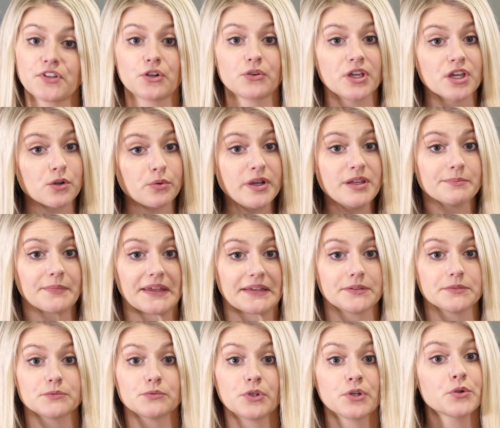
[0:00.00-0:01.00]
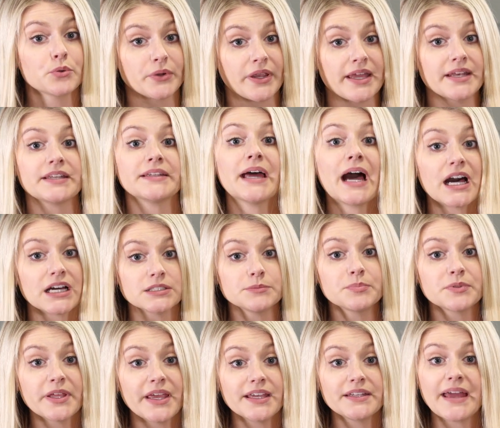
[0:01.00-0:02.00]
your equipment will create an
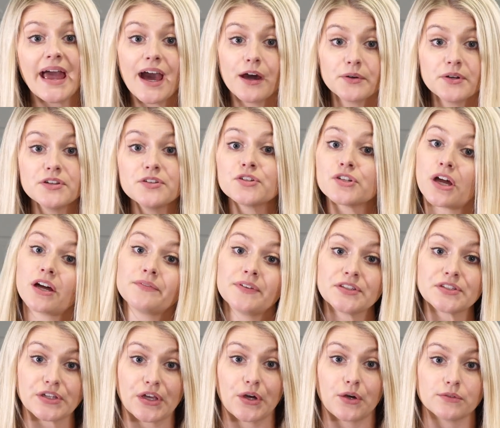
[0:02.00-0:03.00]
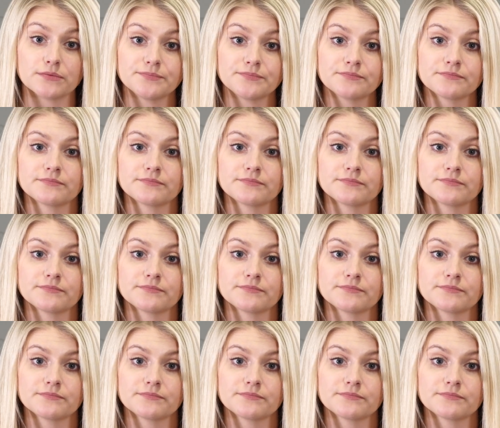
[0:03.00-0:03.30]
unplanned outage of its own.